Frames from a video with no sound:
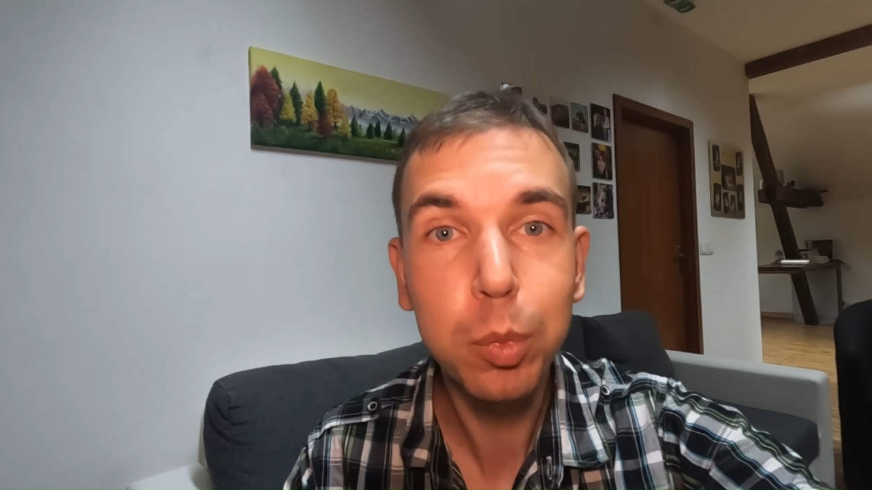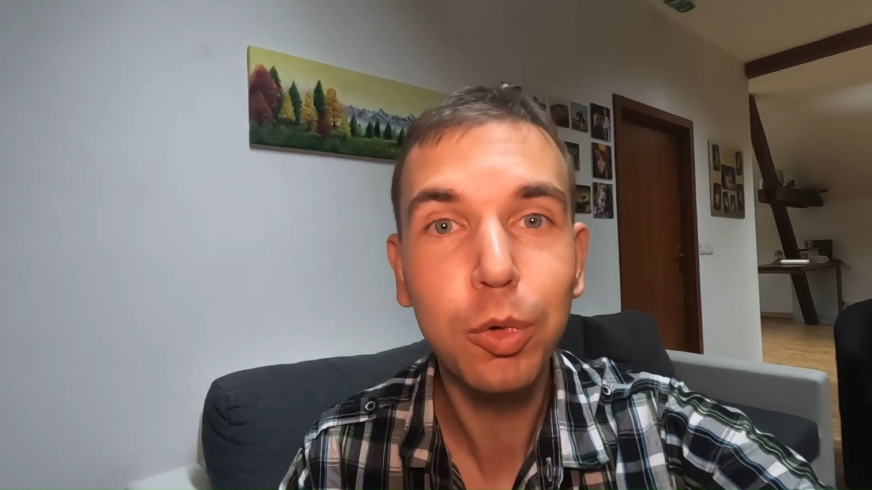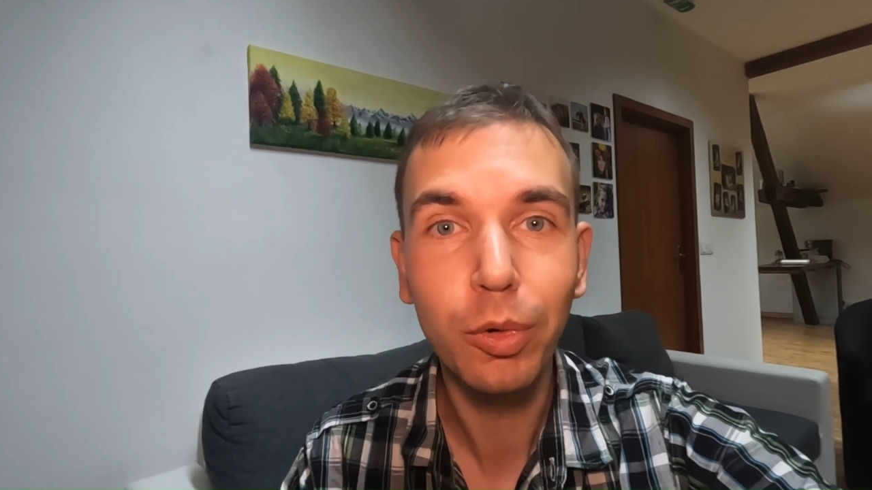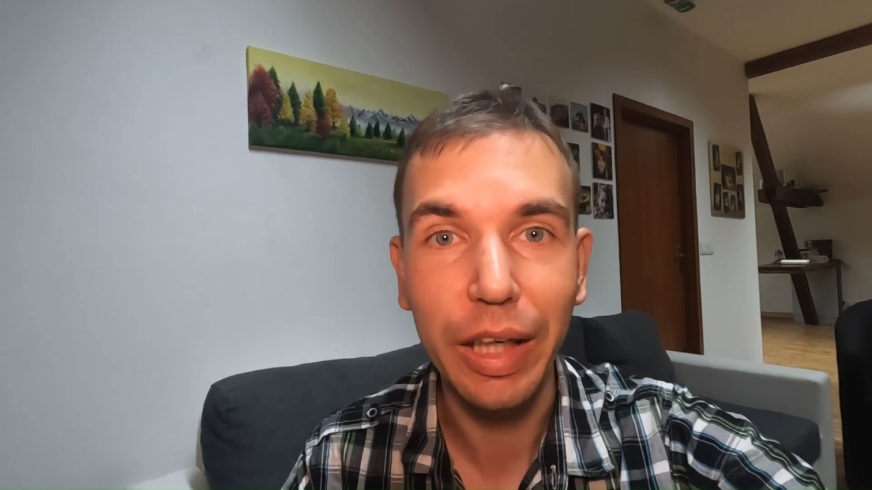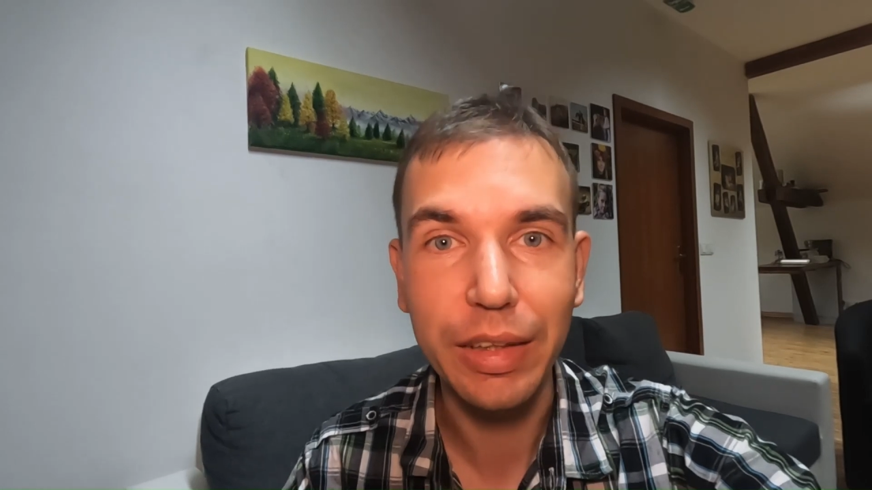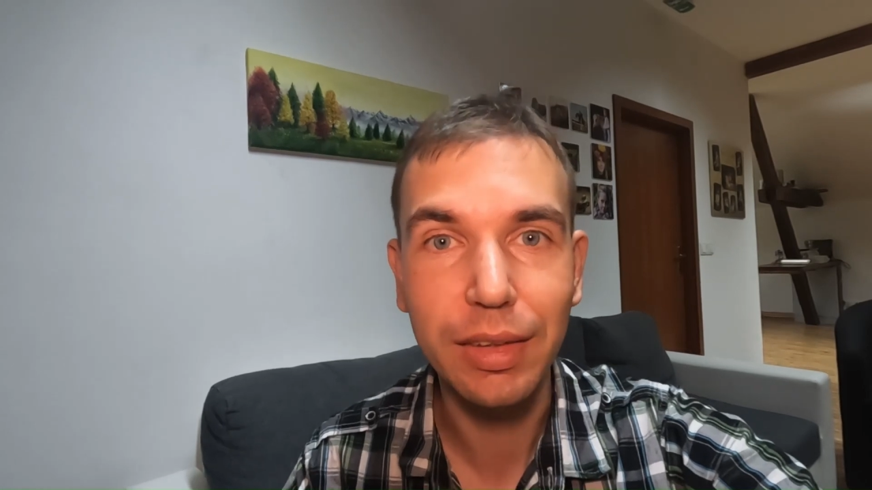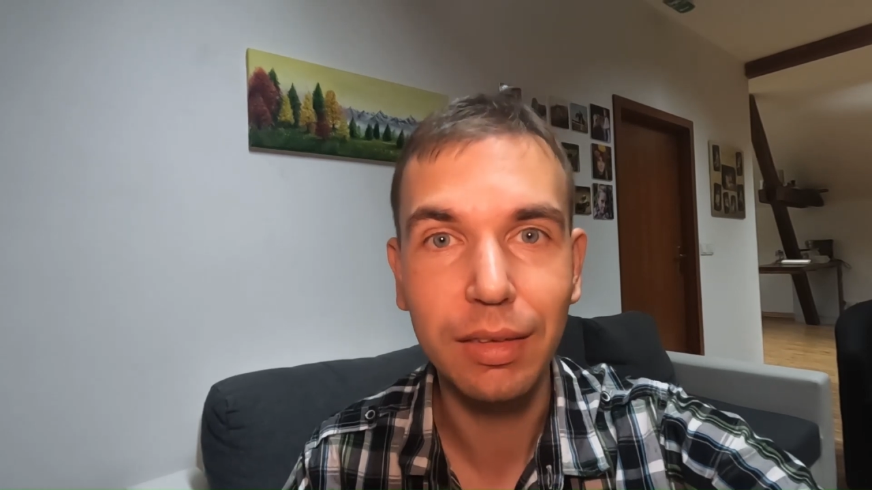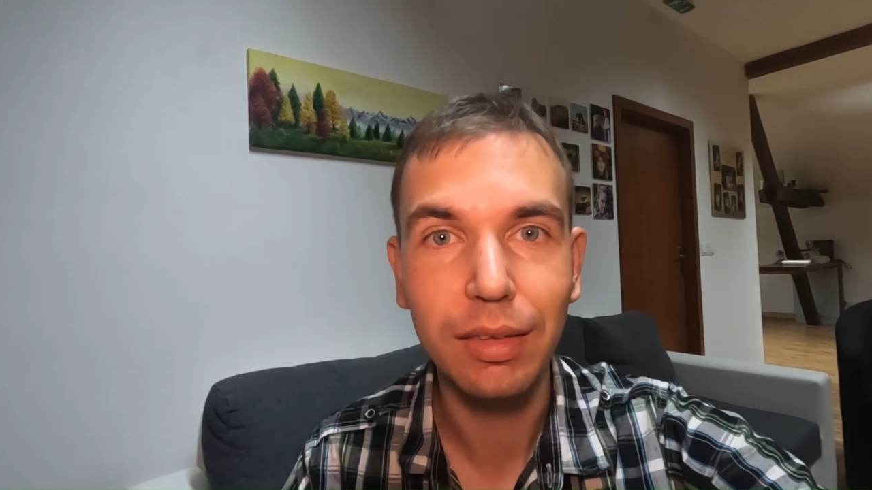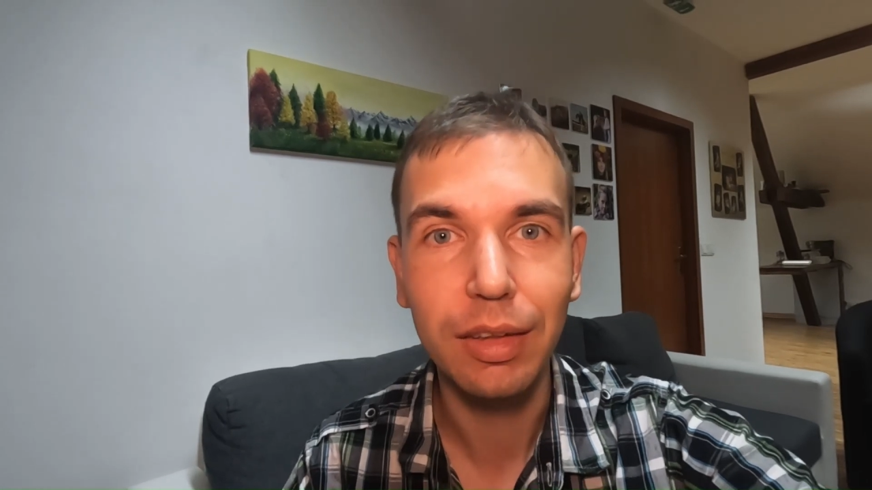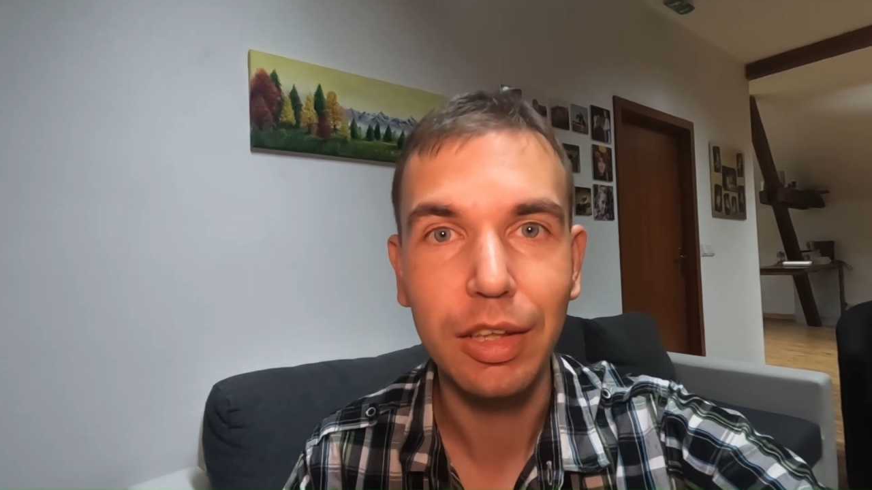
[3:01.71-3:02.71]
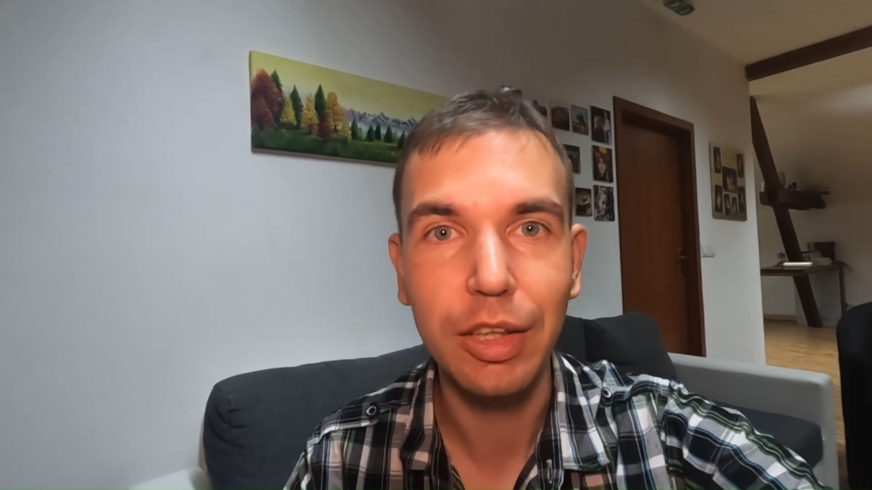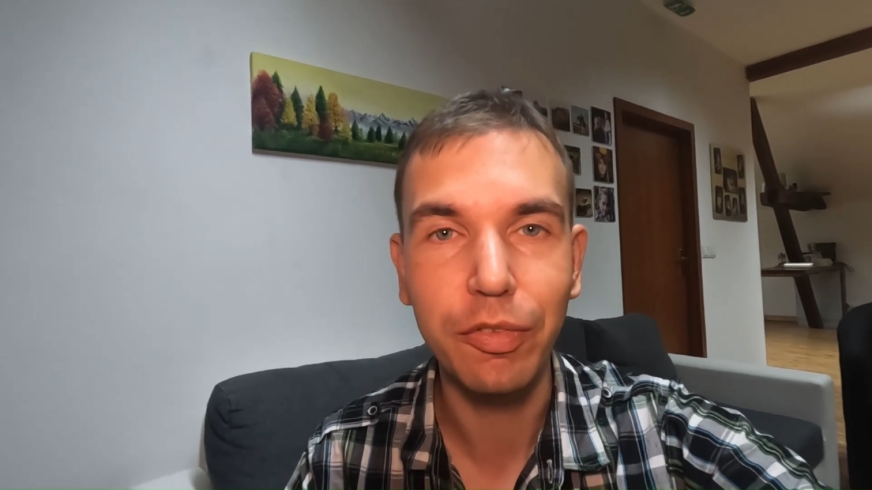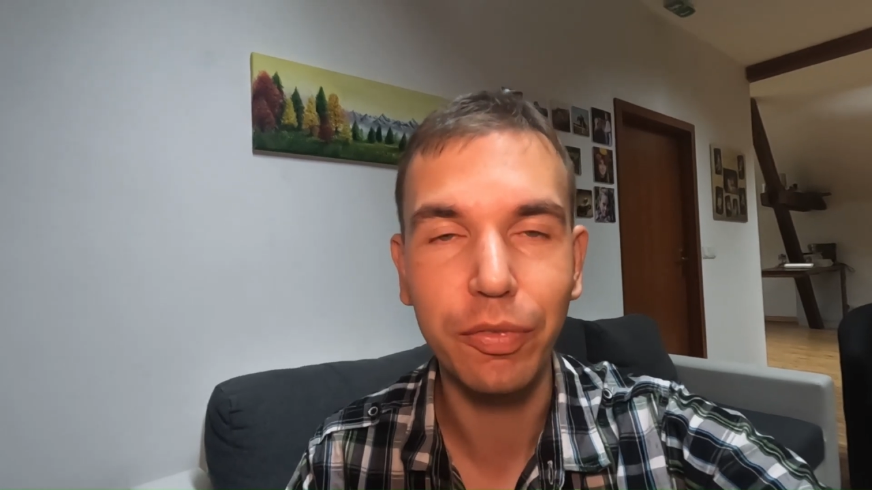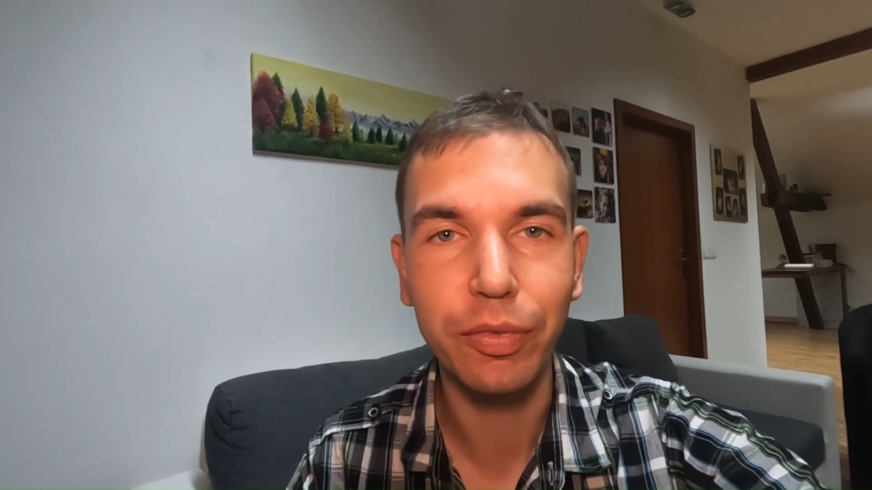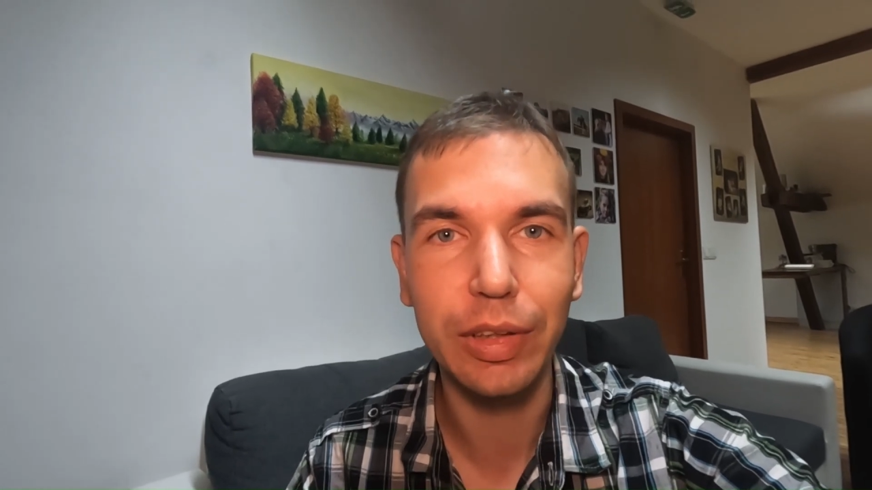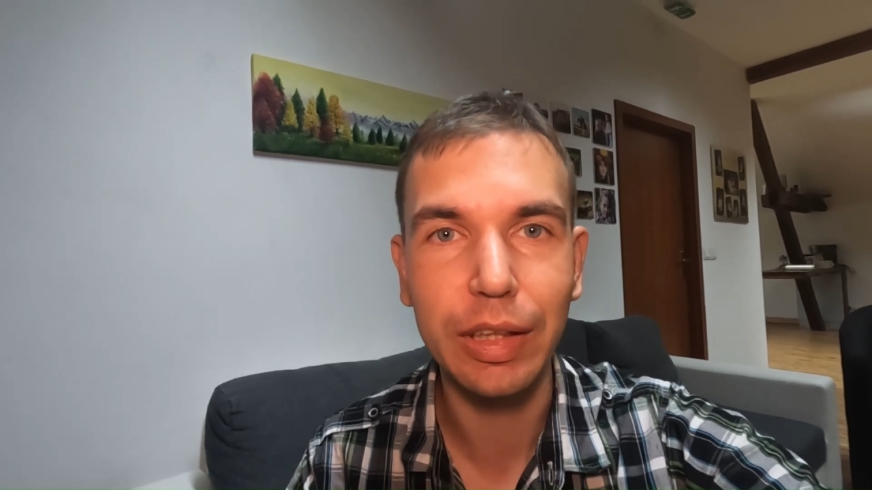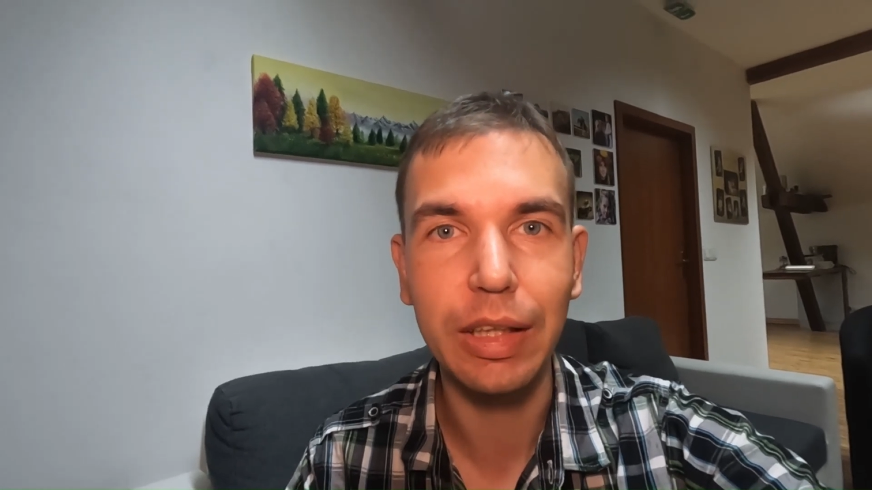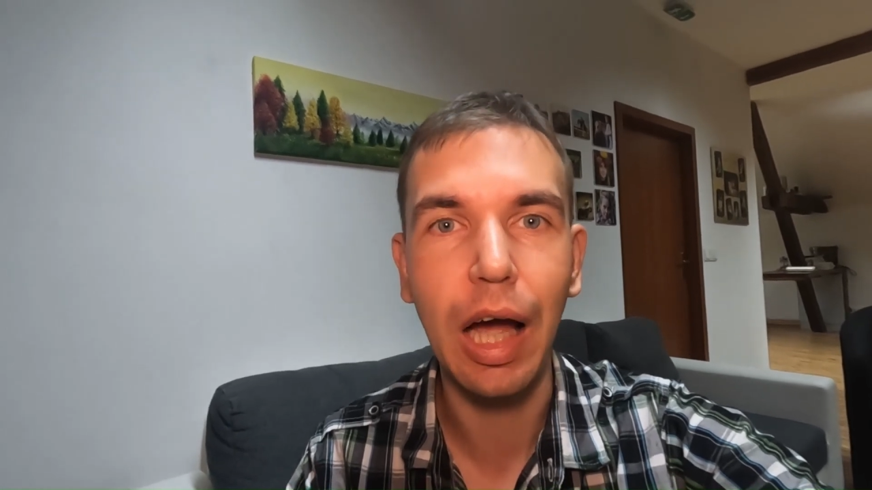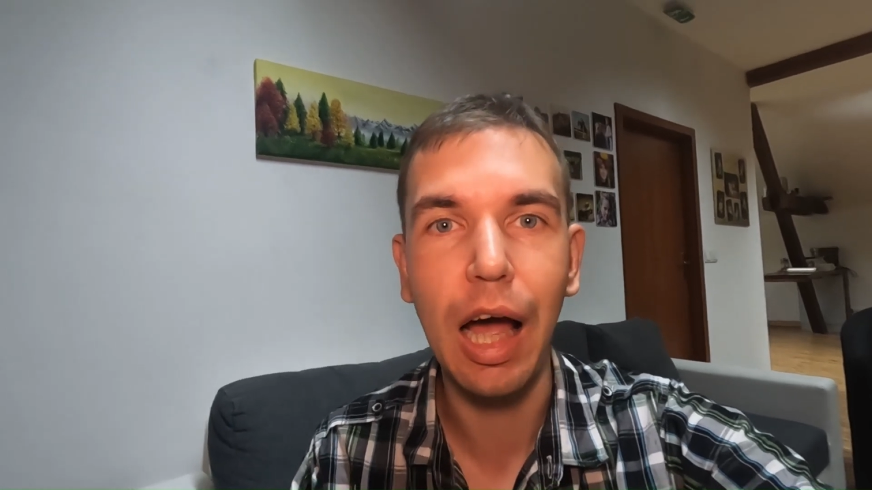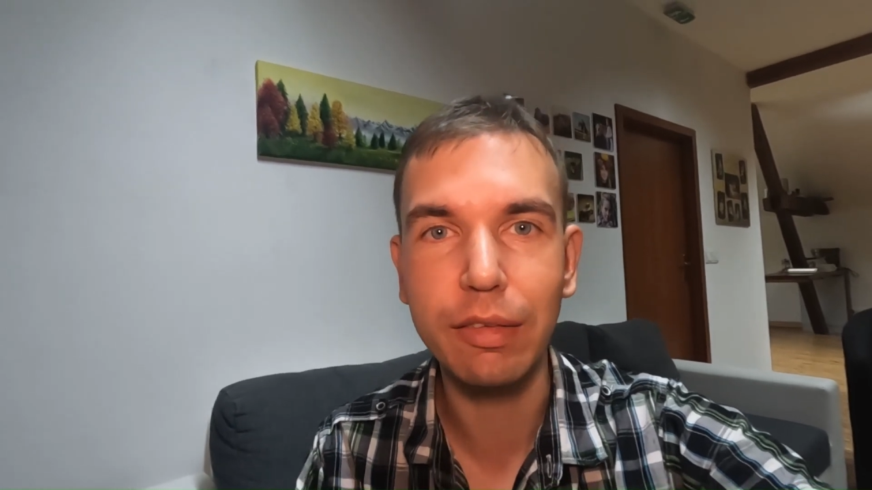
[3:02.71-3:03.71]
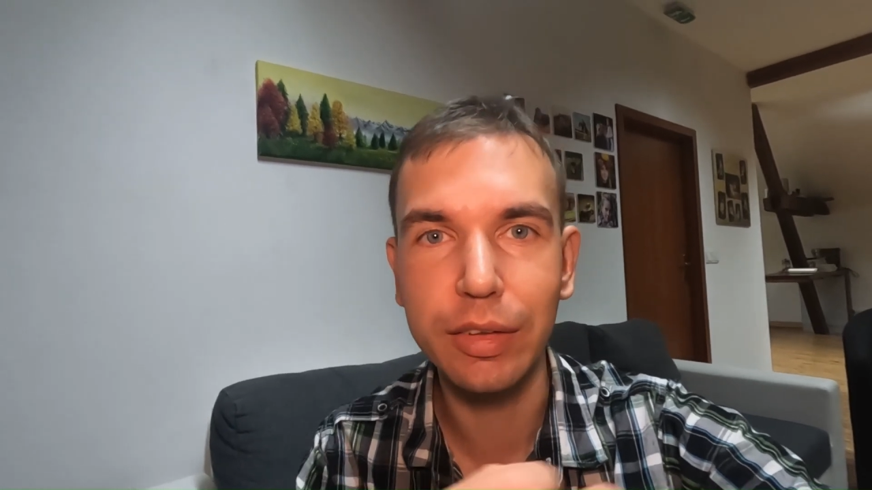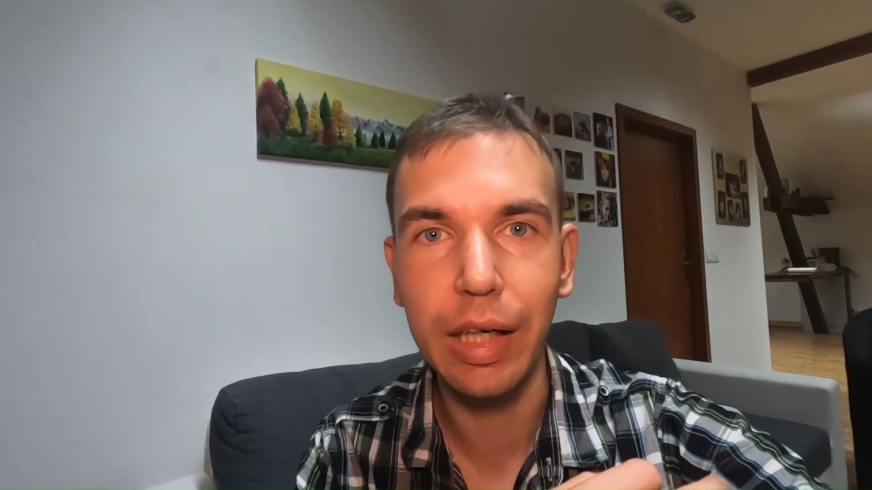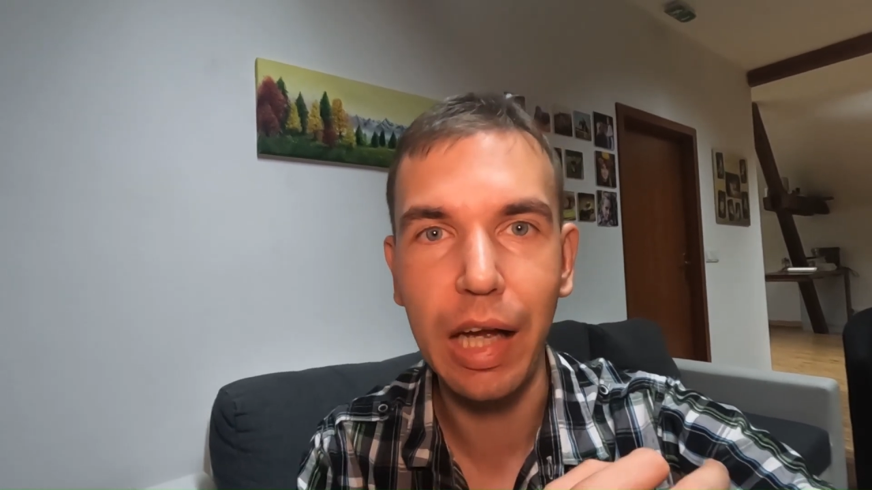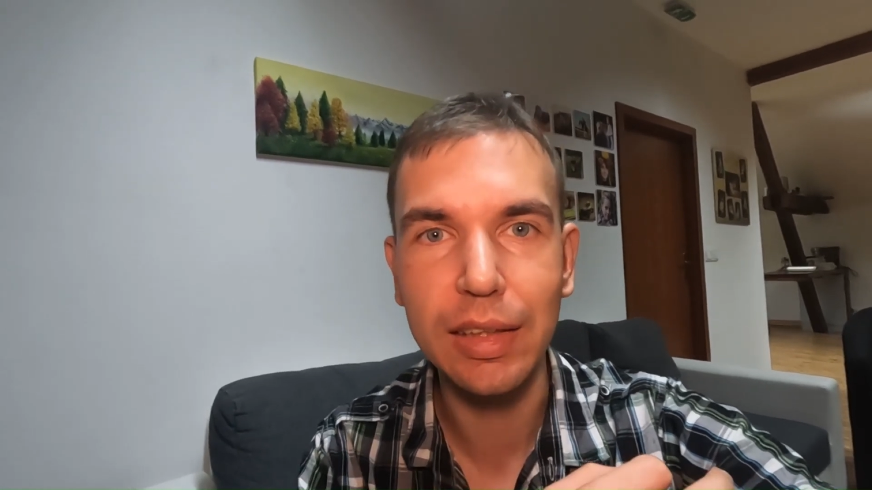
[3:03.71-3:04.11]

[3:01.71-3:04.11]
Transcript: Blu-rays if the other